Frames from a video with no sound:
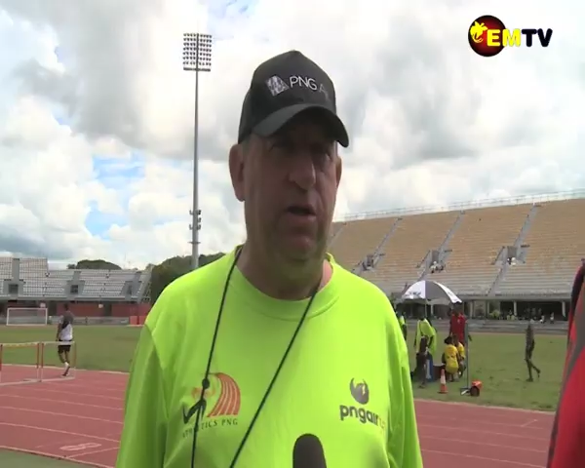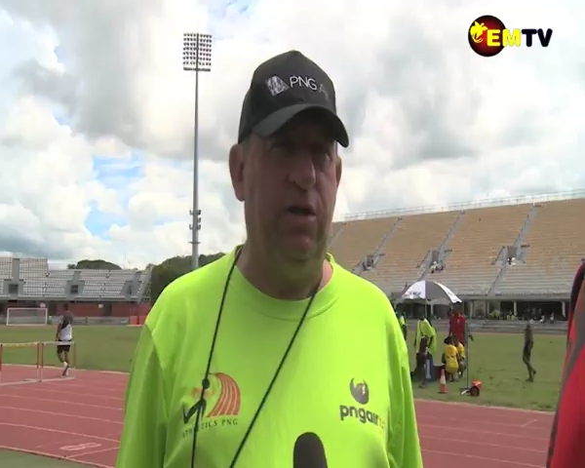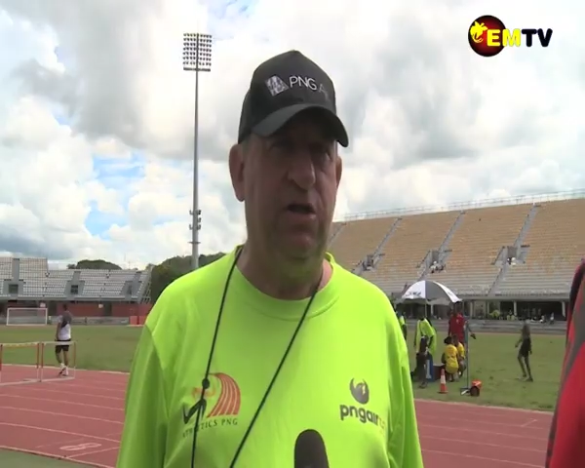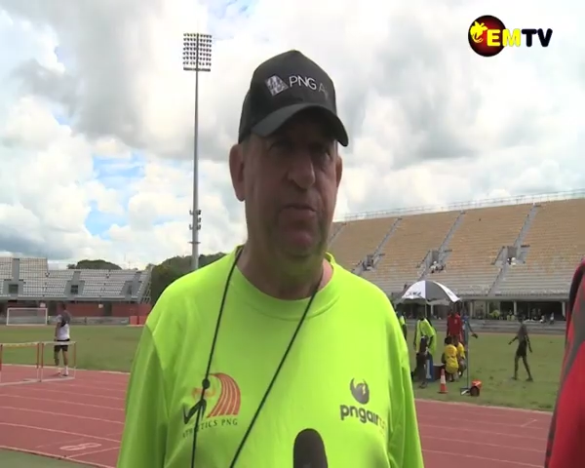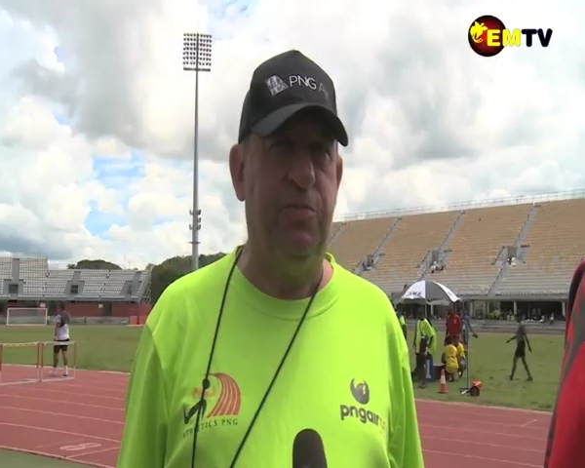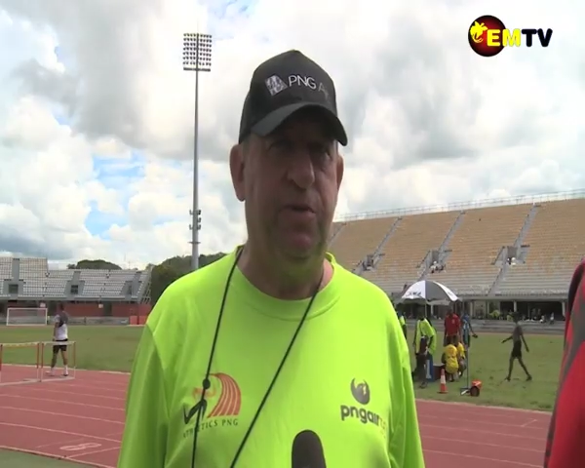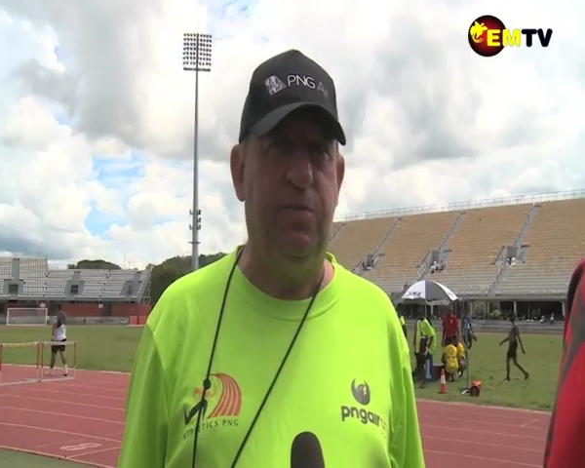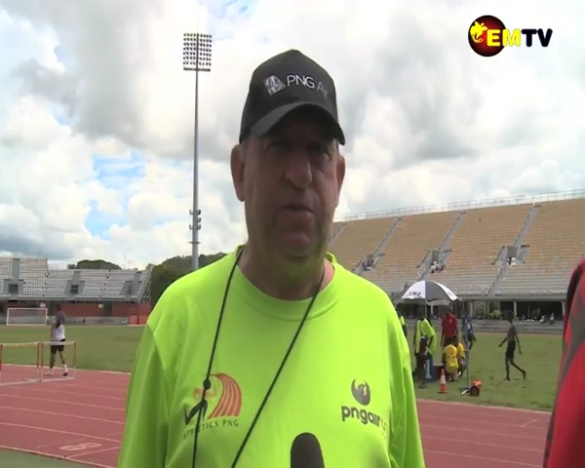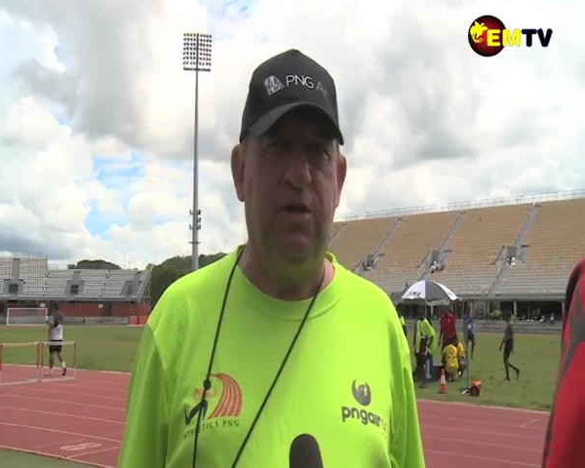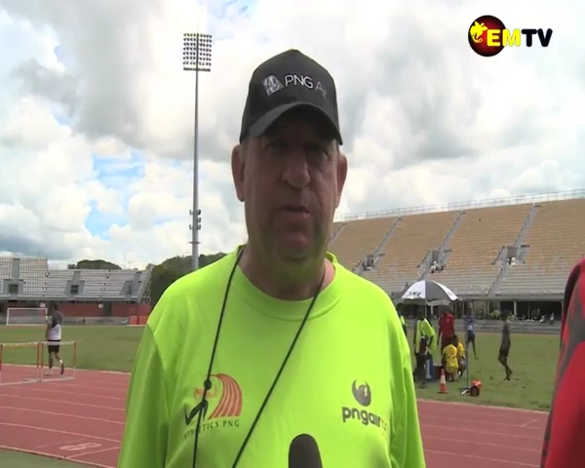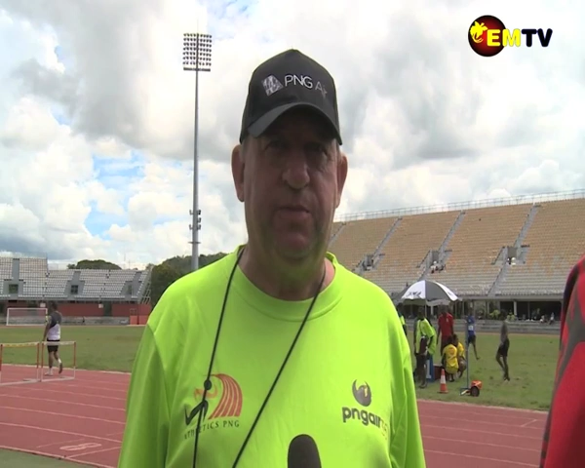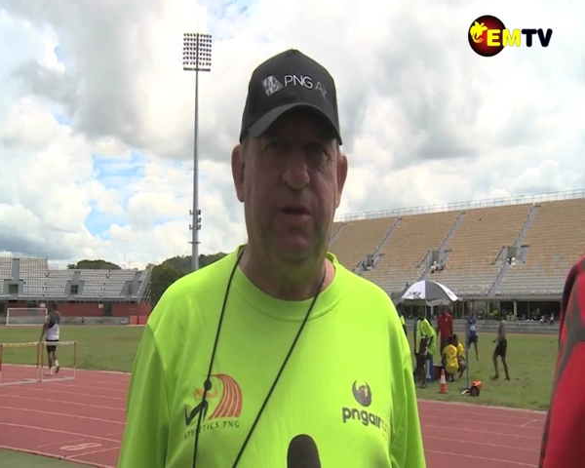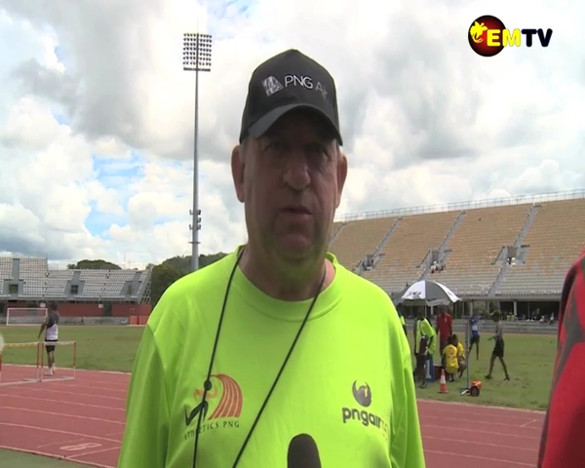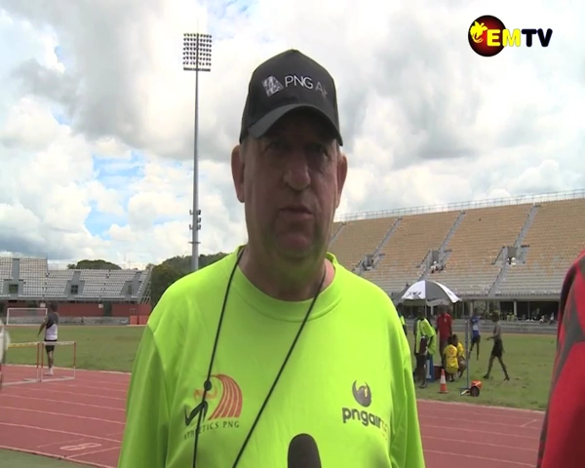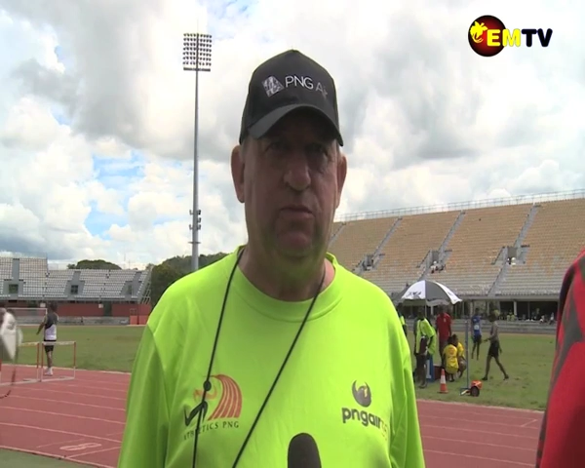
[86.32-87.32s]
There's probably
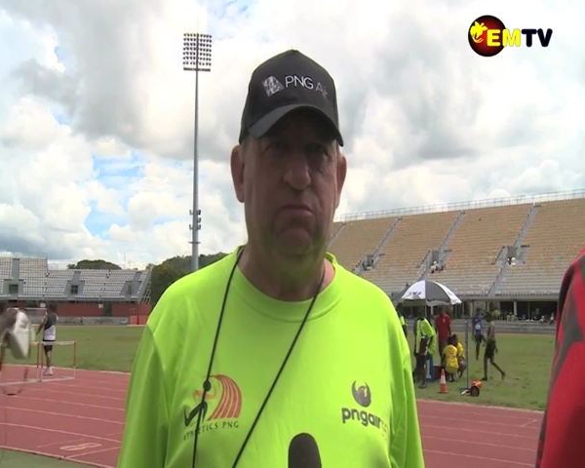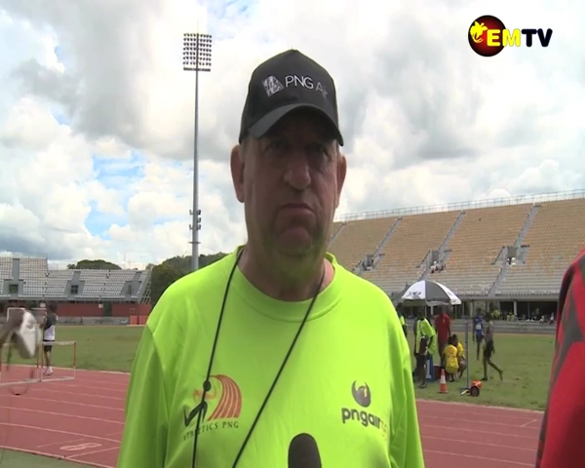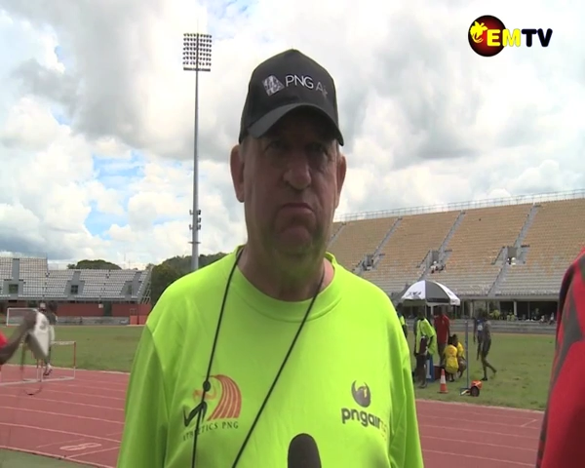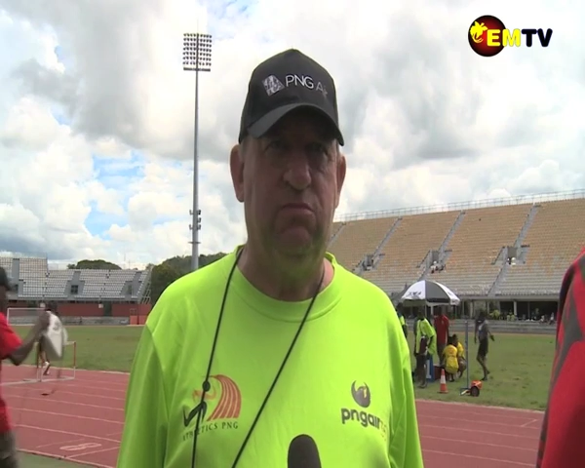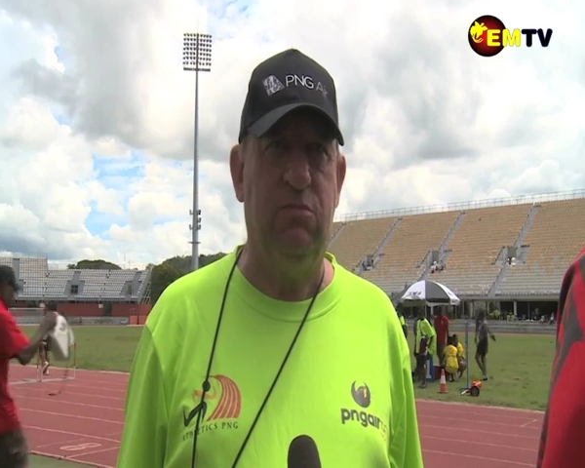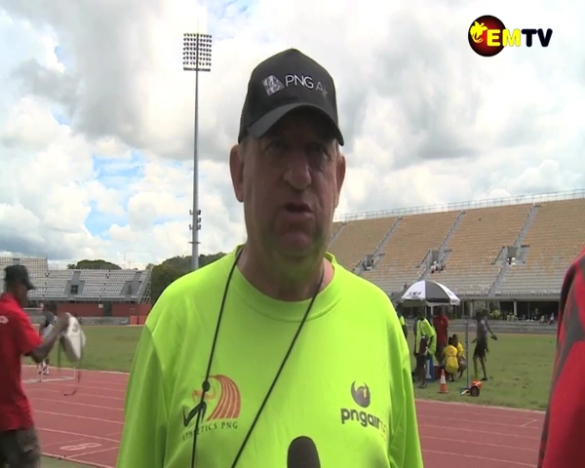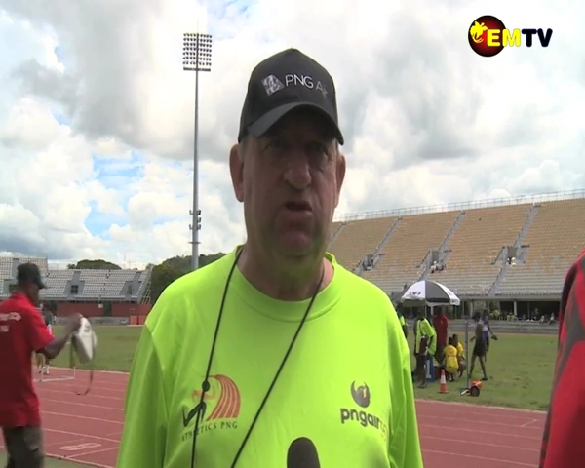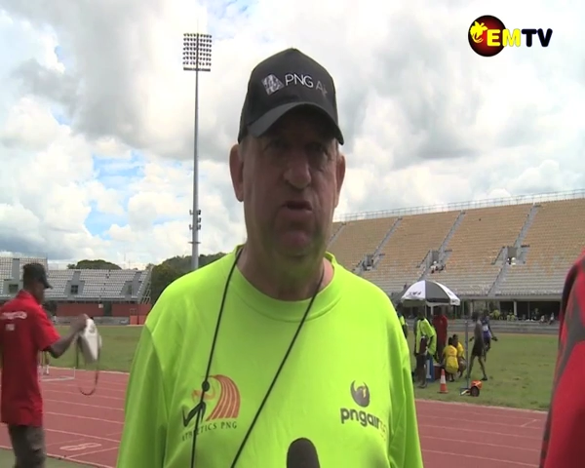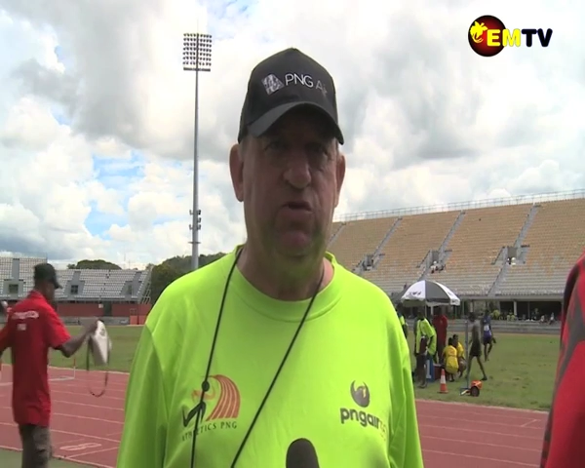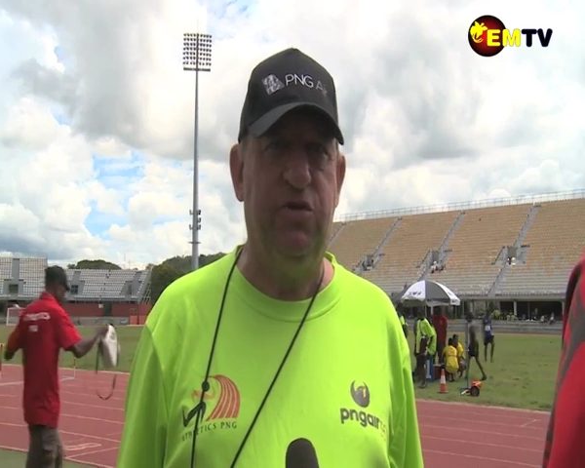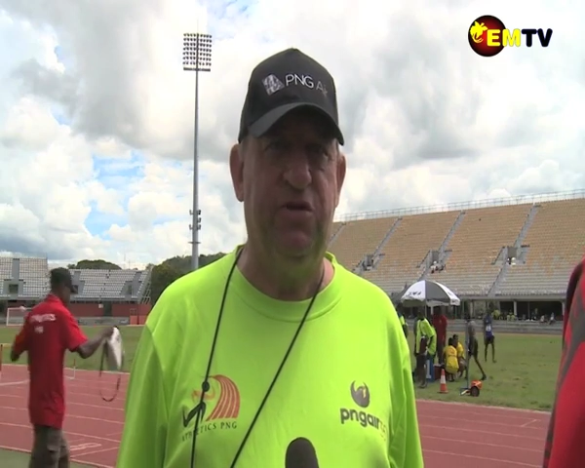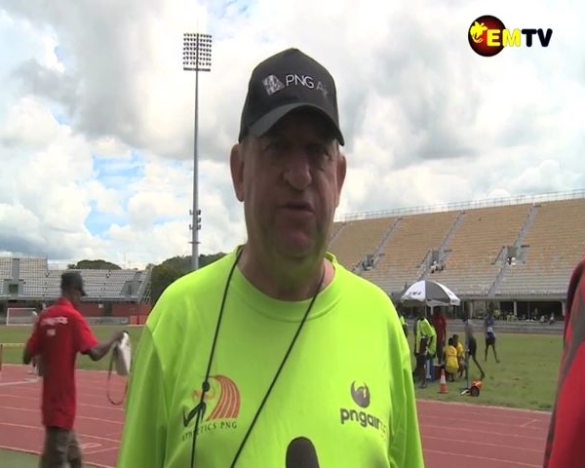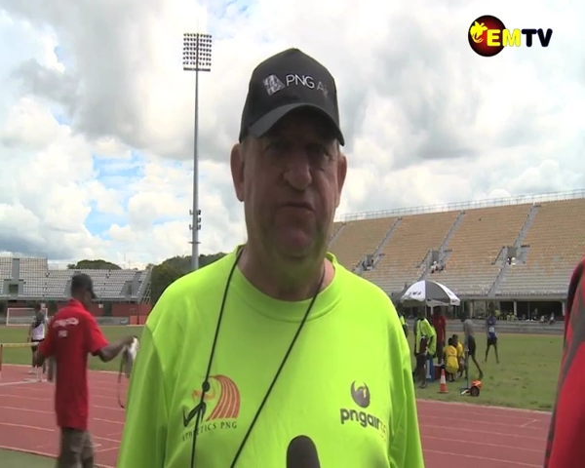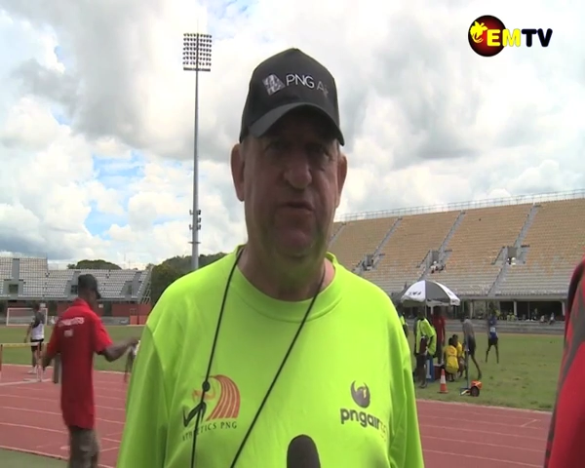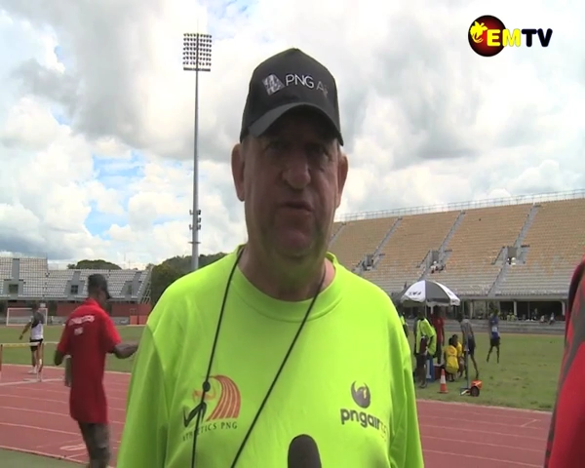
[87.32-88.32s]
about
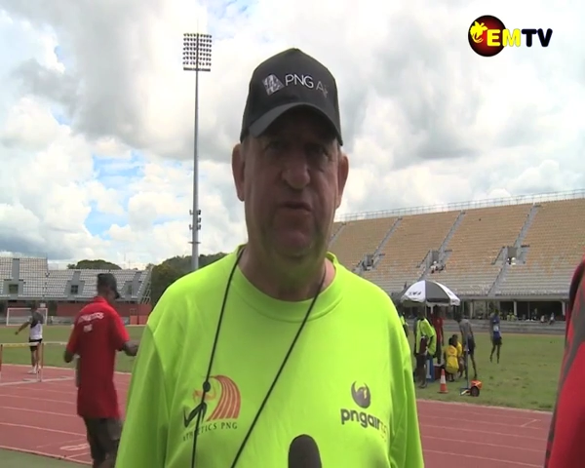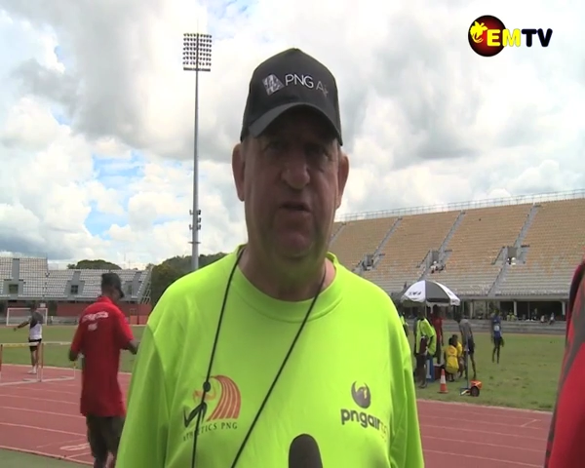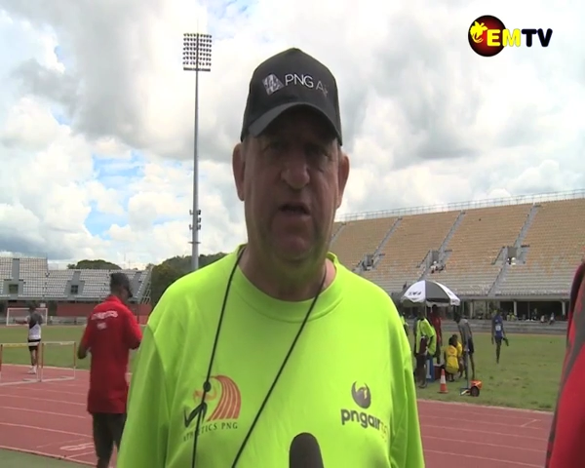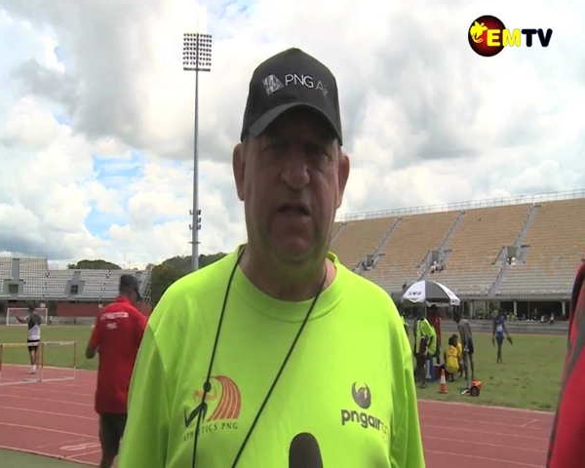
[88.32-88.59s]
250